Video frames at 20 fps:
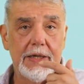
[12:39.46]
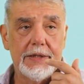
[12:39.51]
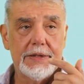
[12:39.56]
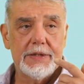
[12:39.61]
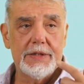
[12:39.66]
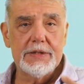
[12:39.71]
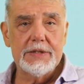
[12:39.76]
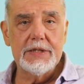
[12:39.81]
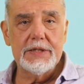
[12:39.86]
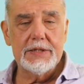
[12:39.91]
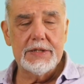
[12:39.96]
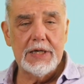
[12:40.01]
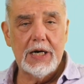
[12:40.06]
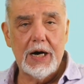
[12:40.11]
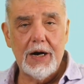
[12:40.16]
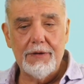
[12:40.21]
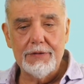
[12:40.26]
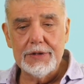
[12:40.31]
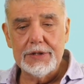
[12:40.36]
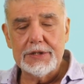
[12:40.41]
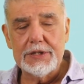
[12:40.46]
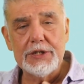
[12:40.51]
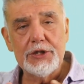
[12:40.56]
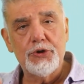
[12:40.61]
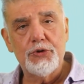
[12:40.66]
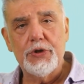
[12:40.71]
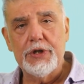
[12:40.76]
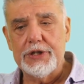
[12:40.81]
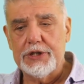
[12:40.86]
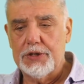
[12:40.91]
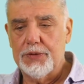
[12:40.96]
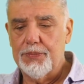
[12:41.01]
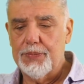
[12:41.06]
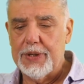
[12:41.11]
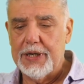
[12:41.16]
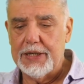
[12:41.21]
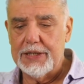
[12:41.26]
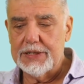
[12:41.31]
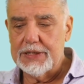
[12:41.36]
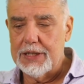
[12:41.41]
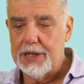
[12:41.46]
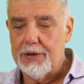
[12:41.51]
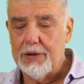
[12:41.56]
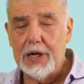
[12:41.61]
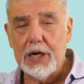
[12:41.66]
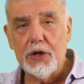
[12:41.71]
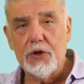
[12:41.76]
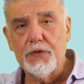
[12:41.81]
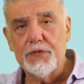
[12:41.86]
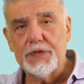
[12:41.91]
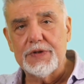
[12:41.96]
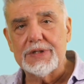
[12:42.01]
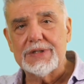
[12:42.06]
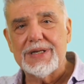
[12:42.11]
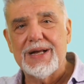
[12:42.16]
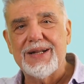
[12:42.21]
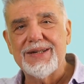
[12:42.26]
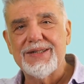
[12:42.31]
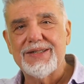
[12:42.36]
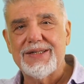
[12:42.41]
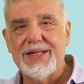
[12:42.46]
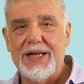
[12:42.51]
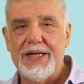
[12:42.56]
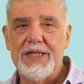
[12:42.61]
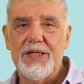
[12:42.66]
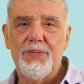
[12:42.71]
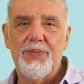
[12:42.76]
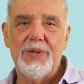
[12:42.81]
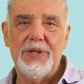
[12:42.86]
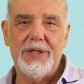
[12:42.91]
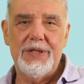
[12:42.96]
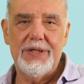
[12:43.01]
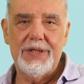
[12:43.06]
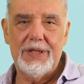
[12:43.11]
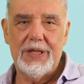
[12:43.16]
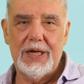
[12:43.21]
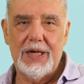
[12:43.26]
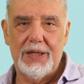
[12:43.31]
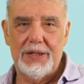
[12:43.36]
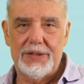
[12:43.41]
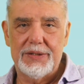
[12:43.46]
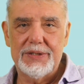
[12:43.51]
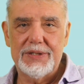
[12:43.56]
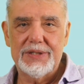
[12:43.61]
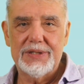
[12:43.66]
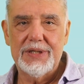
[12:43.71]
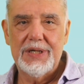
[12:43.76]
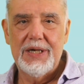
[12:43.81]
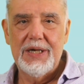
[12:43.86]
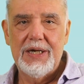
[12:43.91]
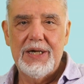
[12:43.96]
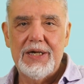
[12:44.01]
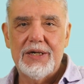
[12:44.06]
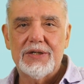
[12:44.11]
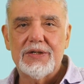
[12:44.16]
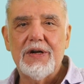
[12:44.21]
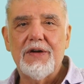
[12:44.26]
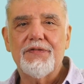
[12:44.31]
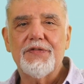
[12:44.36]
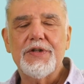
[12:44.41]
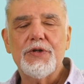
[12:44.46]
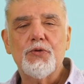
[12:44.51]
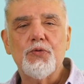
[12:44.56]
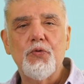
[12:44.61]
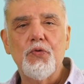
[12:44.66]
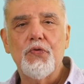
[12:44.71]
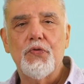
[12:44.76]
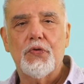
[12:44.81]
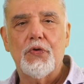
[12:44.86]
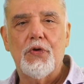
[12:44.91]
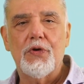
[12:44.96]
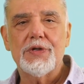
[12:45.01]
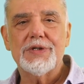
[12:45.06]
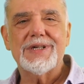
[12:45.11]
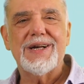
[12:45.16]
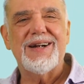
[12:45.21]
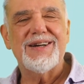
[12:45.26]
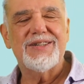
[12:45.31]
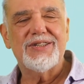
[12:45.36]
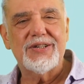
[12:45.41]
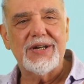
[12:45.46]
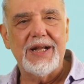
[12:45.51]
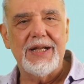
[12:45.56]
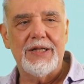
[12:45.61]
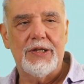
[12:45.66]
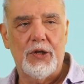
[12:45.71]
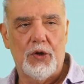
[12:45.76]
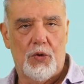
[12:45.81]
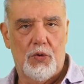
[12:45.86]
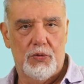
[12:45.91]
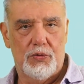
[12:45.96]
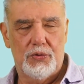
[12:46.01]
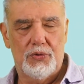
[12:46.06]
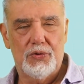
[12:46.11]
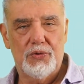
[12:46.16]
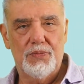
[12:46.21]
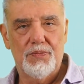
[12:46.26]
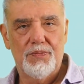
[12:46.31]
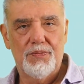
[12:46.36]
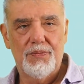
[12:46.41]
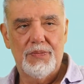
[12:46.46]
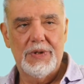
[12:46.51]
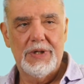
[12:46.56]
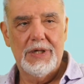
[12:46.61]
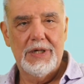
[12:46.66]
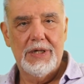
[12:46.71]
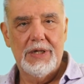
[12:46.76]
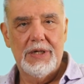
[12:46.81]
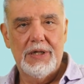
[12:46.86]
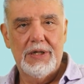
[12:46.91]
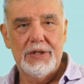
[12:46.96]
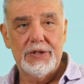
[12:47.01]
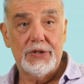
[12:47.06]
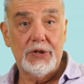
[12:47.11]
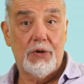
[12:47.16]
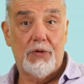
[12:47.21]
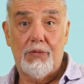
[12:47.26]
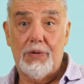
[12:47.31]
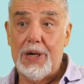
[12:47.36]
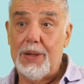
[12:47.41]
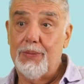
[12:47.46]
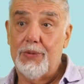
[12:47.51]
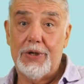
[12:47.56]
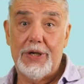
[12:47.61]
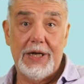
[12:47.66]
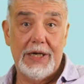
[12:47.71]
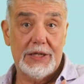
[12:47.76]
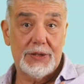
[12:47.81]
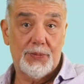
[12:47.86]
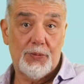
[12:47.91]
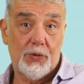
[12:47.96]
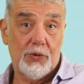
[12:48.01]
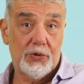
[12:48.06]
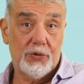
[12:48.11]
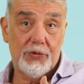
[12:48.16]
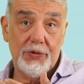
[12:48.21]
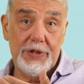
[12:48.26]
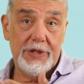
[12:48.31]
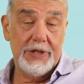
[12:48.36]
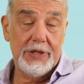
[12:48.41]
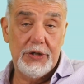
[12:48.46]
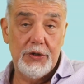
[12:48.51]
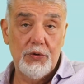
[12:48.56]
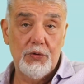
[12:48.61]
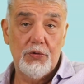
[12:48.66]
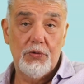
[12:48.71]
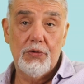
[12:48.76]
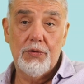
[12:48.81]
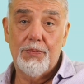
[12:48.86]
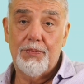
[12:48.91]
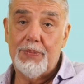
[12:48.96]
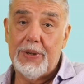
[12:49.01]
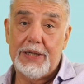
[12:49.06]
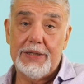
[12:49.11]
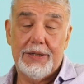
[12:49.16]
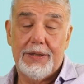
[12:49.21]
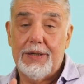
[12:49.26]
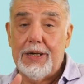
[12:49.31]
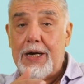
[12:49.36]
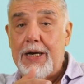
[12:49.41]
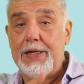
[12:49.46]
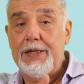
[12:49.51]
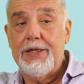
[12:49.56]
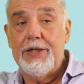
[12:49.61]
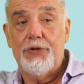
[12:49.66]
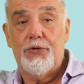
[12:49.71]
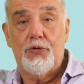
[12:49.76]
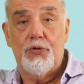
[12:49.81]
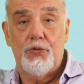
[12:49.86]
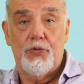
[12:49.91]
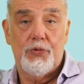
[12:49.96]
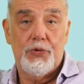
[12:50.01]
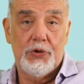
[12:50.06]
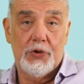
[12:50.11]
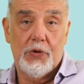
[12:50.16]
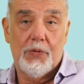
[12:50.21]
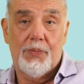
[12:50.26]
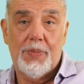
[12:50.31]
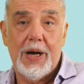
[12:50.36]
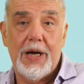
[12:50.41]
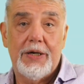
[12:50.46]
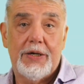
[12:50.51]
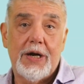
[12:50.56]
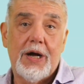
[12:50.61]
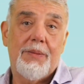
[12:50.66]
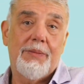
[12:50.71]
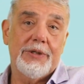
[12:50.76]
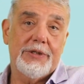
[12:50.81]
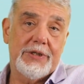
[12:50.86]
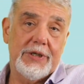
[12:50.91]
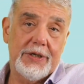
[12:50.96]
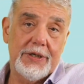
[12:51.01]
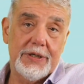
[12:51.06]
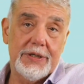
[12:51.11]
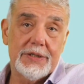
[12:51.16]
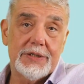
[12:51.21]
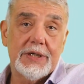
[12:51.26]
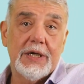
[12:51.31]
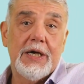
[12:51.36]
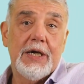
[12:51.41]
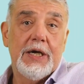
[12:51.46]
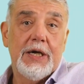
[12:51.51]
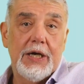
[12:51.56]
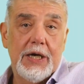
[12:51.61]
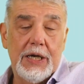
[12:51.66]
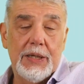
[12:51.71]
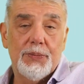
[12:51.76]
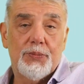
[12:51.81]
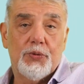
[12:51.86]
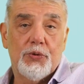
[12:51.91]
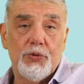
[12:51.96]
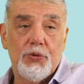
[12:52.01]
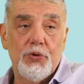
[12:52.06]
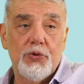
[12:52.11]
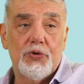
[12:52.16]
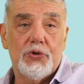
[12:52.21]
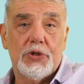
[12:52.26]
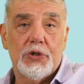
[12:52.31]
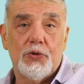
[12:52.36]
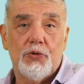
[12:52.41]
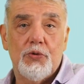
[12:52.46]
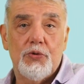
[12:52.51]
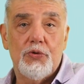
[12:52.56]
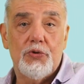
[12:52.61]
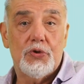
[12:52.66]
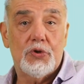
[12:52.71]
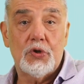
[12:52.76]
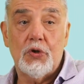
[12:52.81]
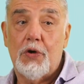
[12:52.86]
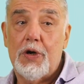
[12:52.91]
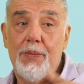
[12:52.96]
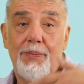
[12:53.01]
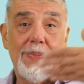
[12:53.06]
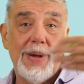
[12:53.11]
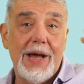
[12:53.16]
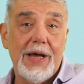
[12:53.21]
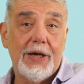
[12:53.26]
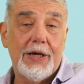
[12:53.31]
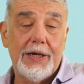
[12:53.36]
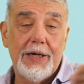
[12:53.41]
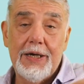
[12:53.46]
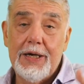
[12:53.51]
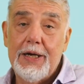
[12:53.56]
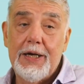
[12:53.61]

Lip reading: This is how the situation breaks down. Out of this $180 billion, roughly 2/3 are trade loans. So I'm going to export to EU, but I need to, buy raw materials and produce the goods. So a bank